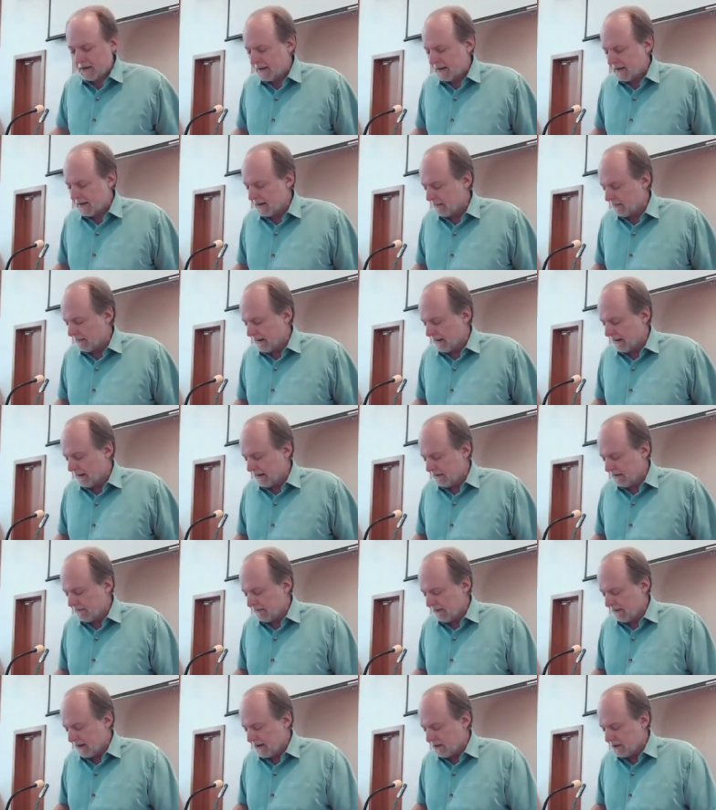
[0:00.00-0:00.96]
I, uh, I
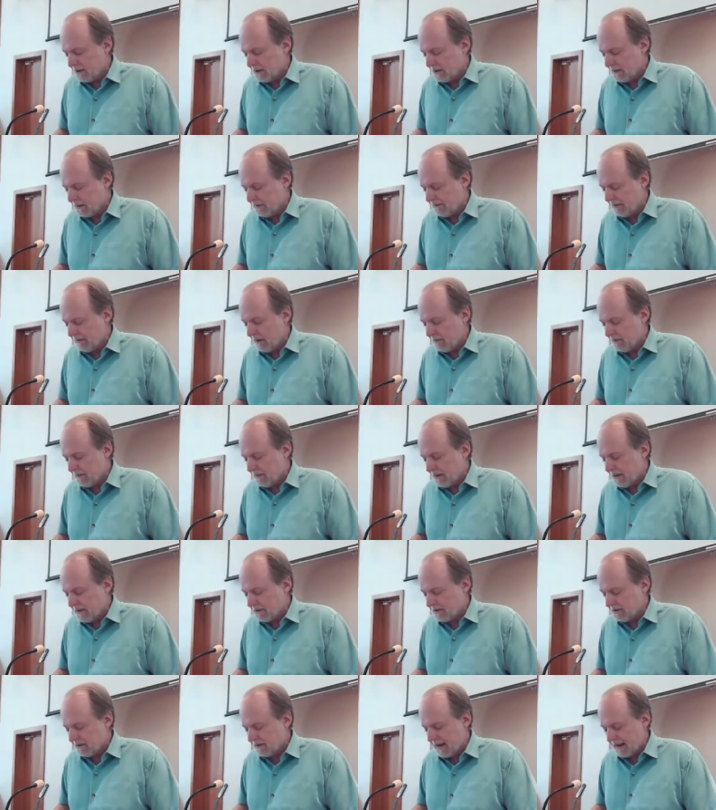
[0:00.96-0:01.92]
invite you from
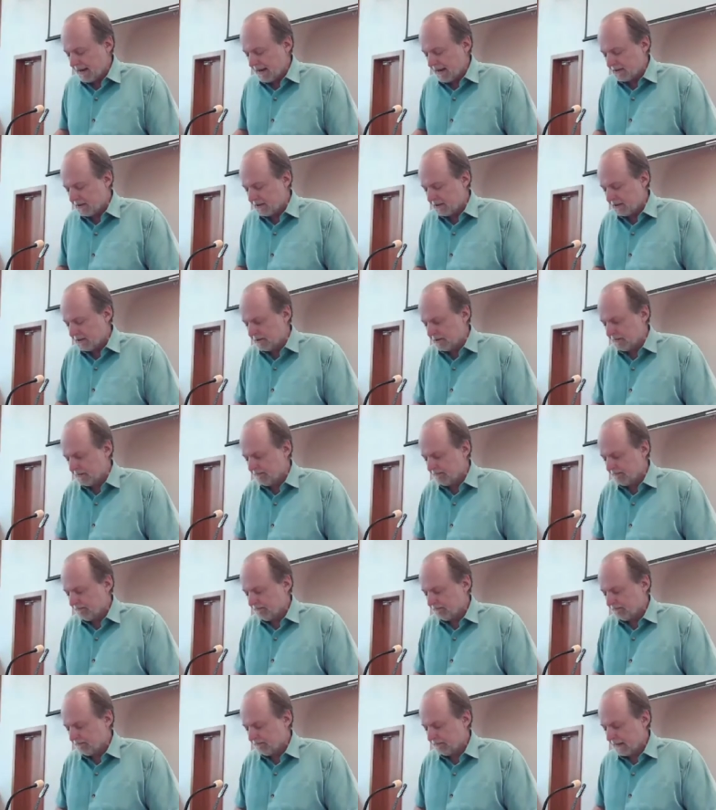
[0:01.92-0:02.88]
these texts
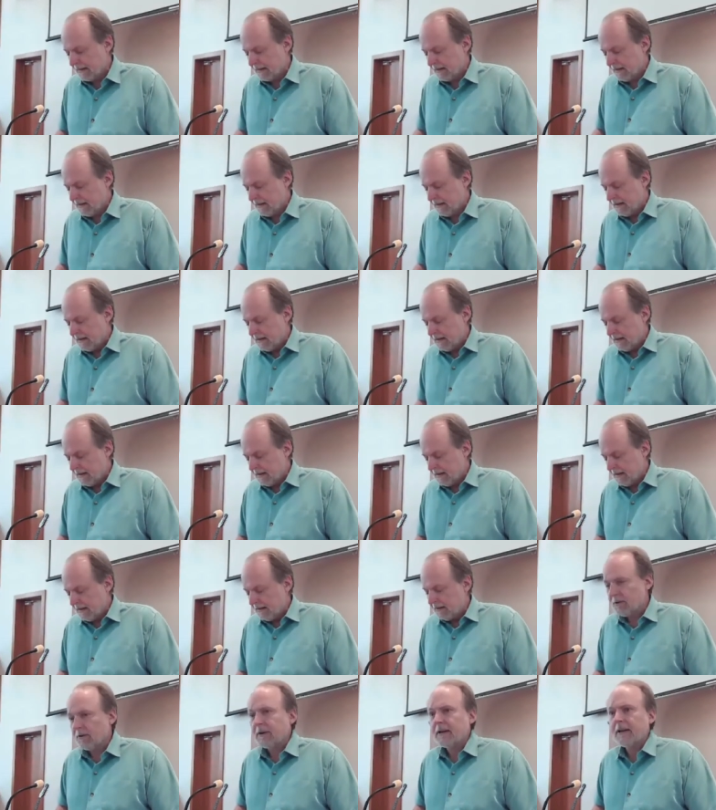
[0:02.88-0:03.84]

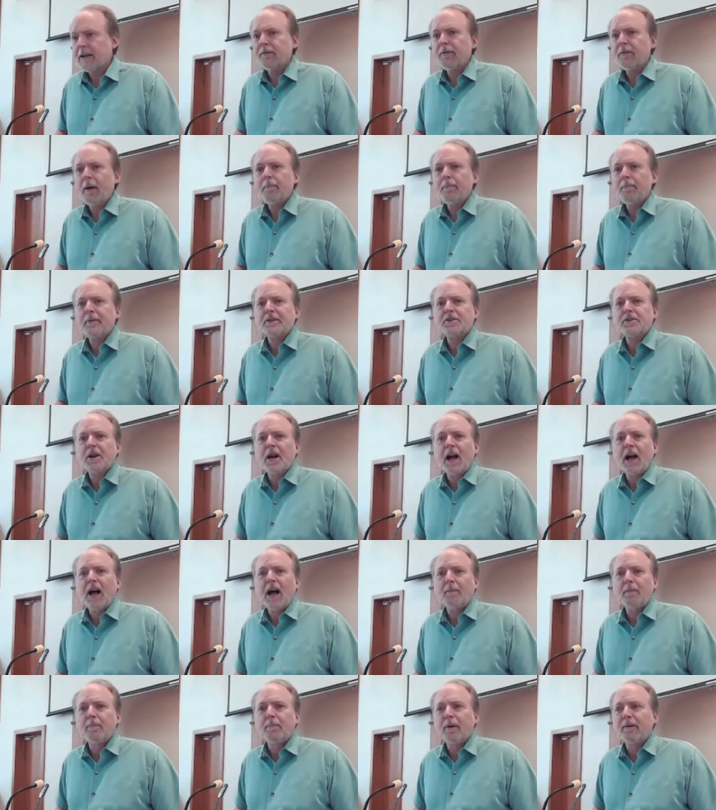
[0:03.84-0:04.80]
to give up the
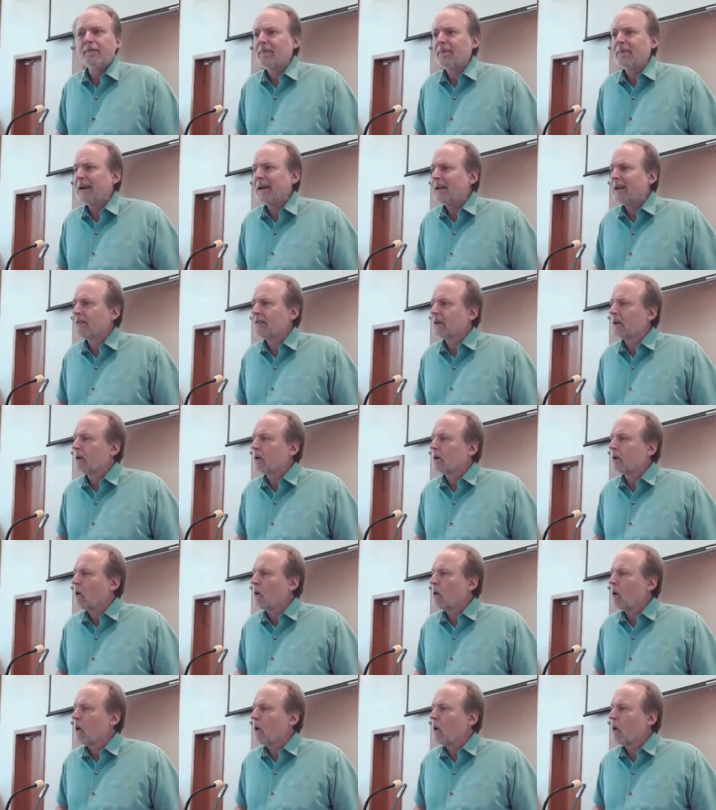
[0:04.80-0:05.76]
job of being the
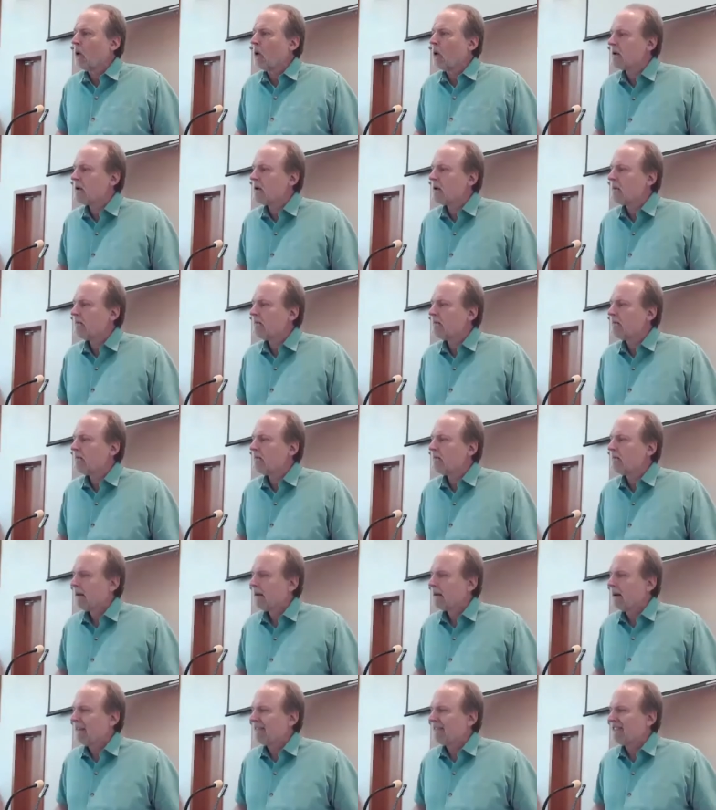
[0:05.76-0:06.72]
Lord
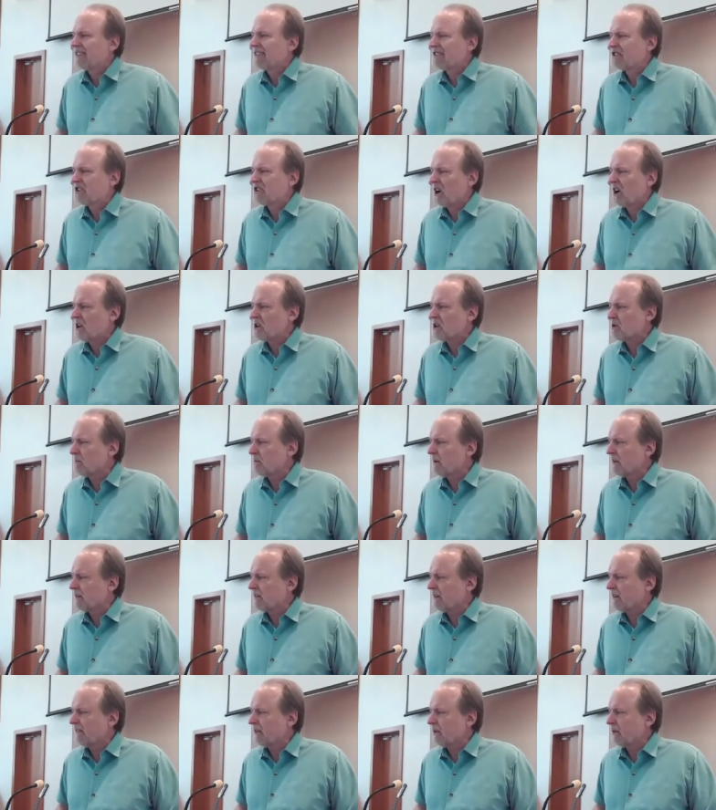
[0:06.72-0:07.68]
of the
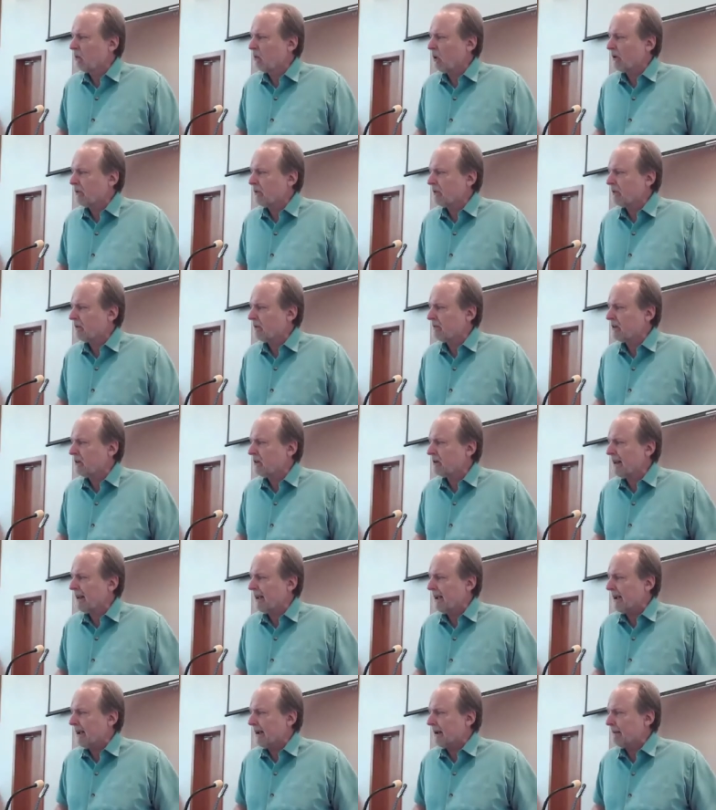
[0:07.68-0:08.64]
judgment of the worth of your
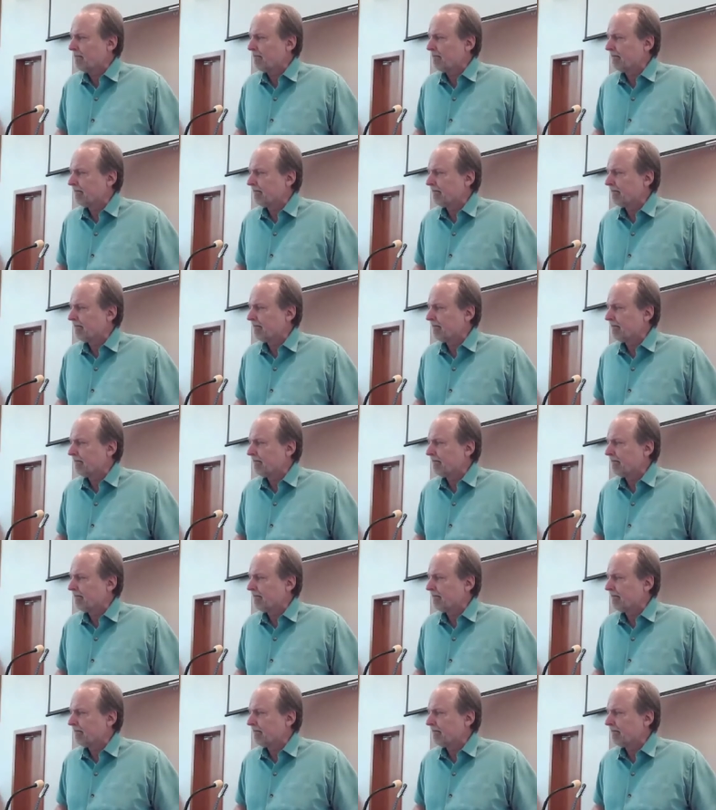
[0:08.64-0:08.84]
day.